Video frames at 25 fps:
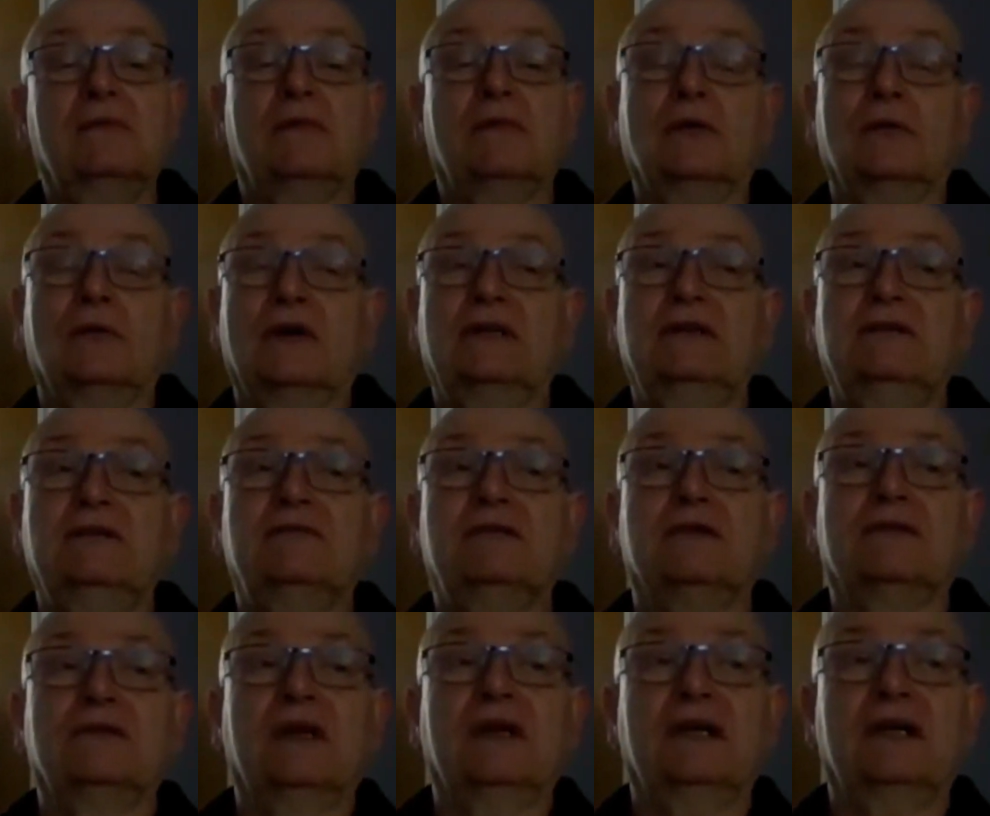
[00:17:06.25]
But when
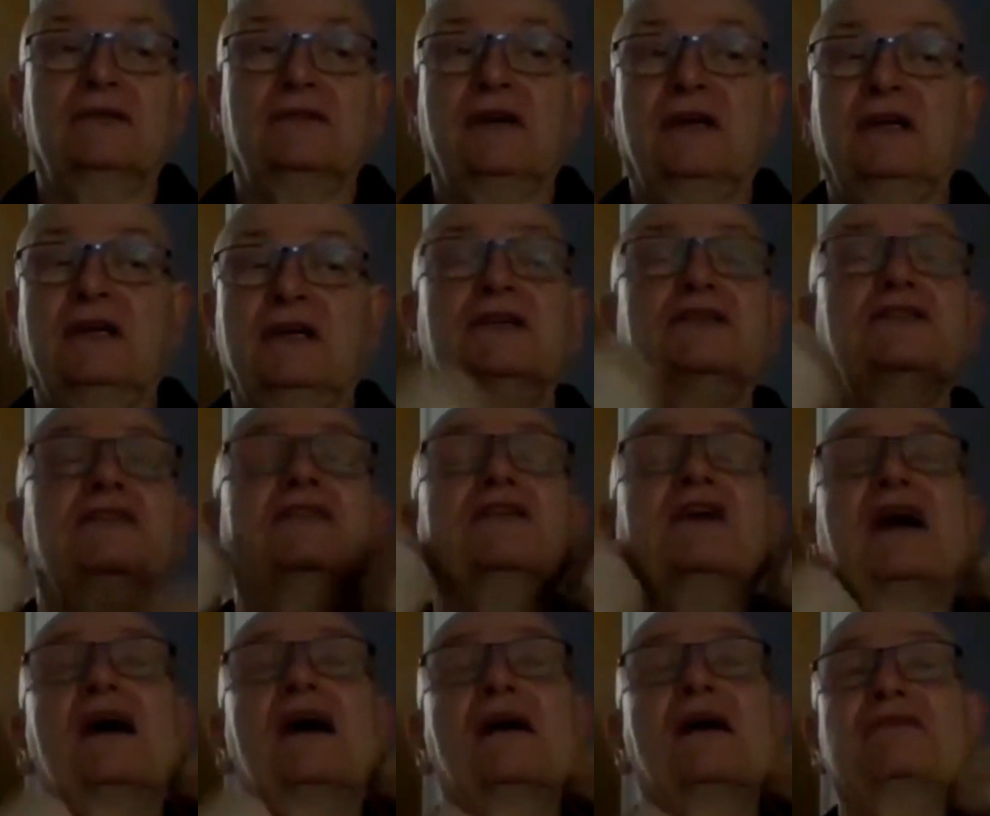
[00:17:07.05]
you've done that drainage,
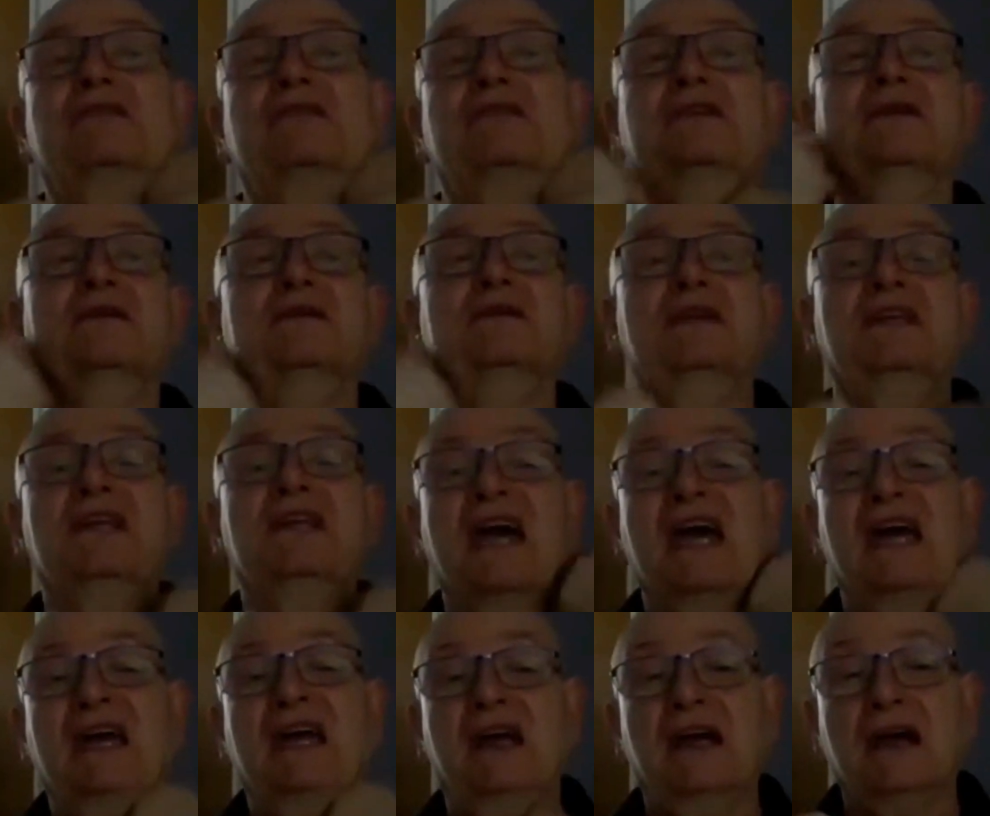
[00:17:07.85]
you have to do your
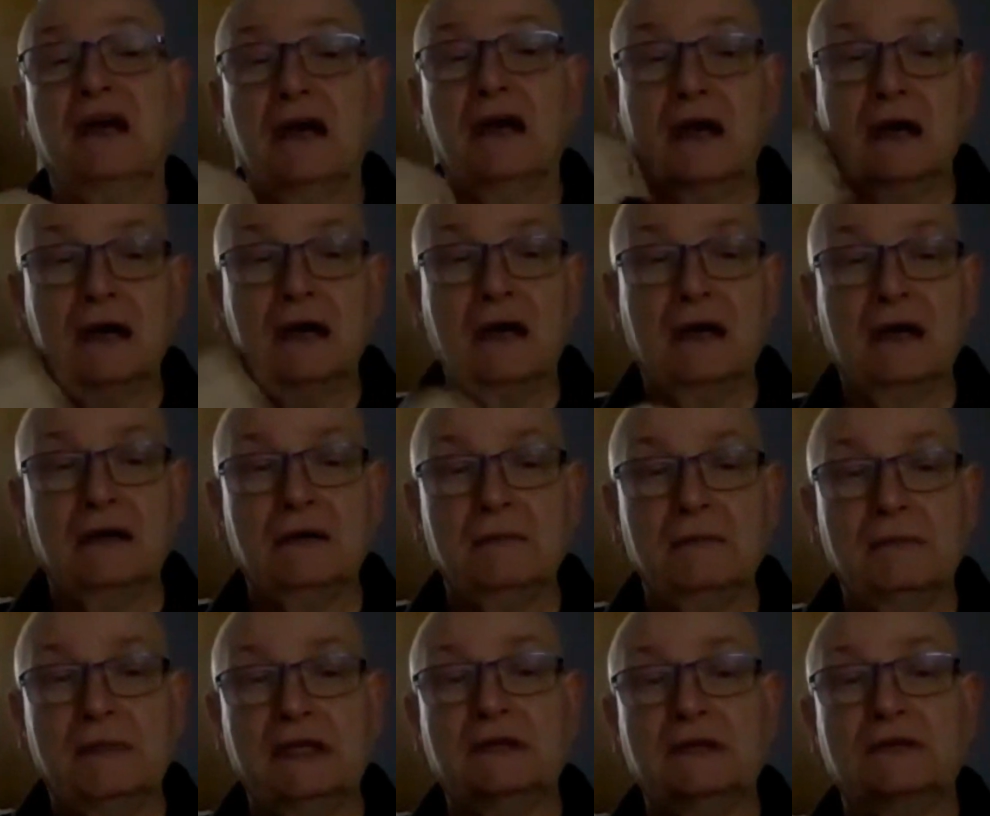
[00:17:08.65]
neck
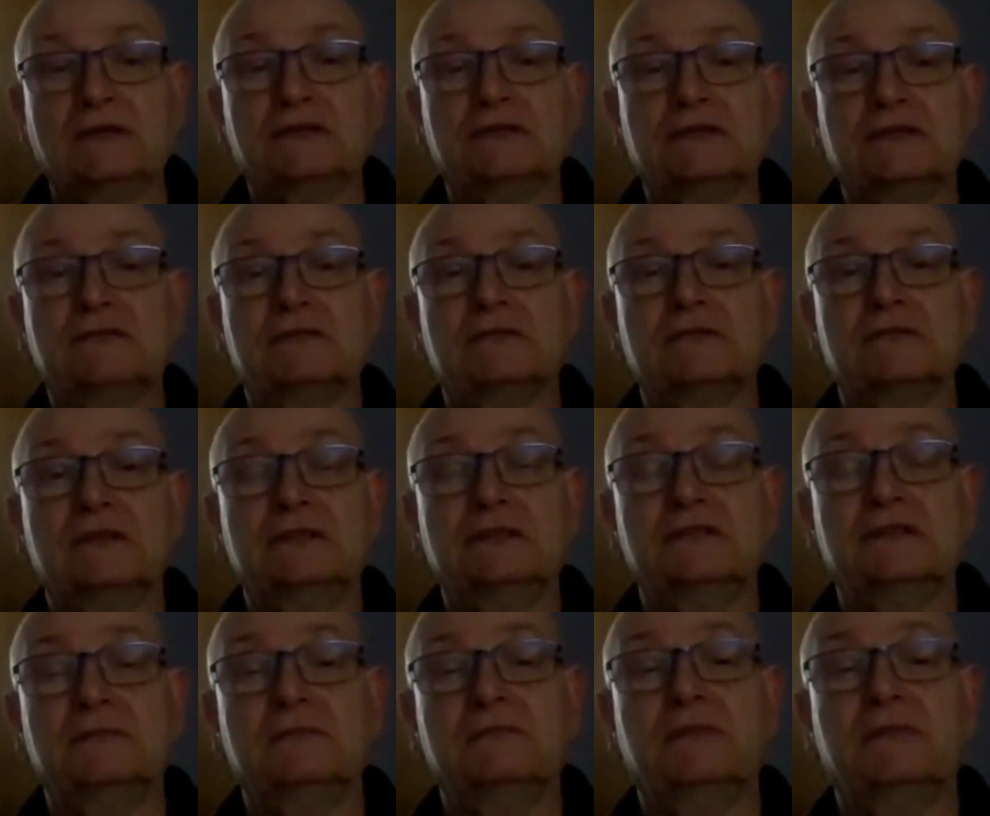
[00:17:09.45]
because
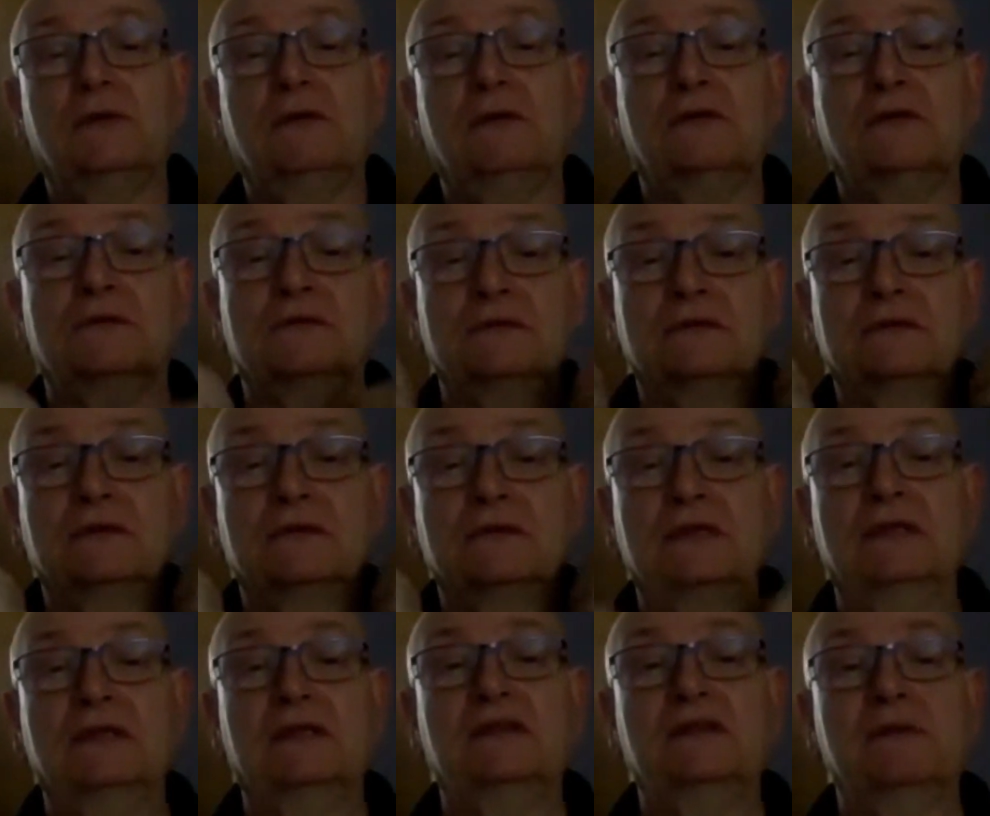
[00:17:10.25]
it's
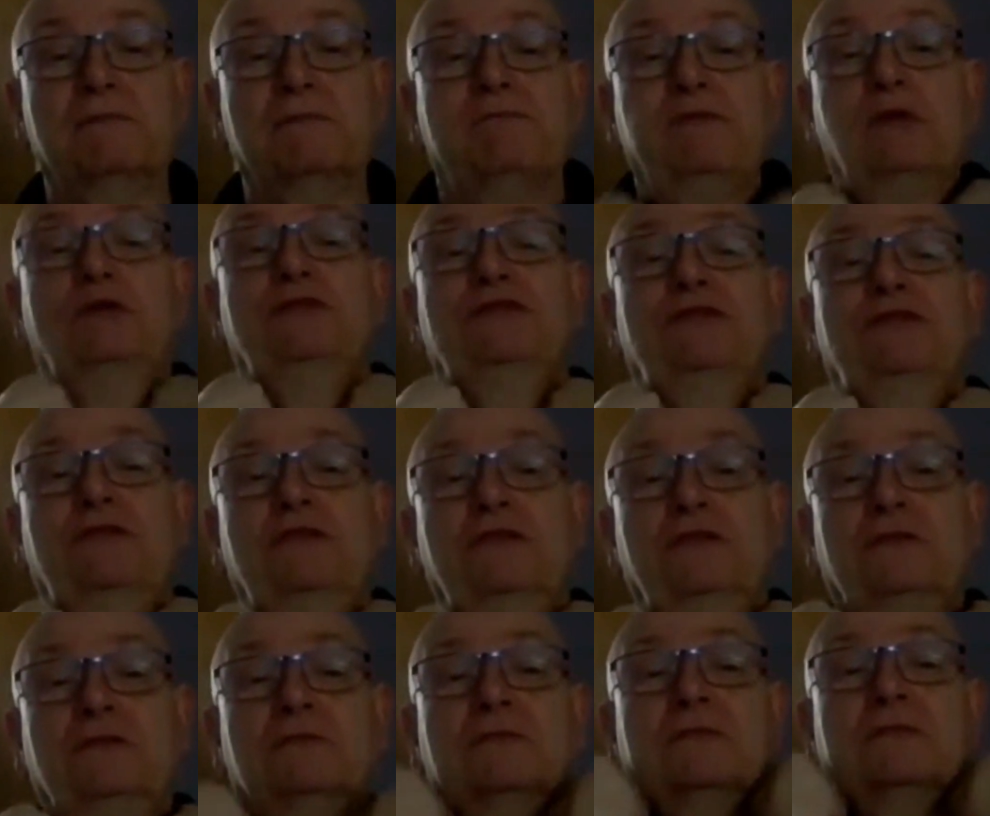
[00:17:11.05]
important that you
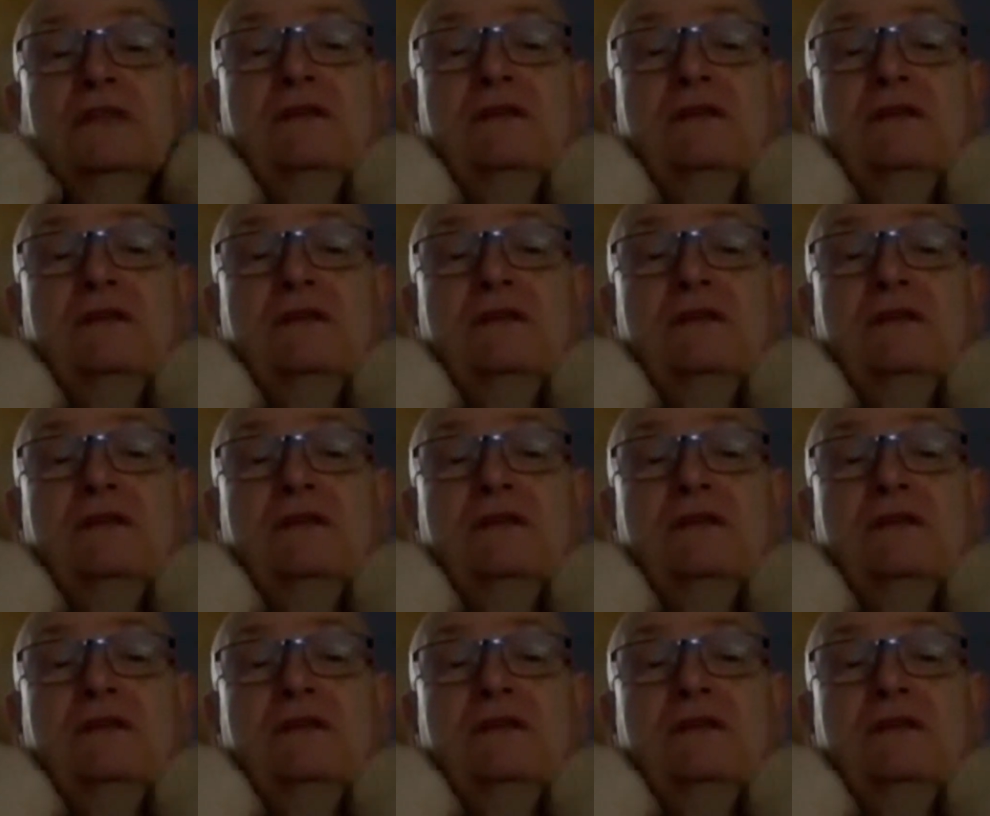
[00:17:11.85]
pushed up.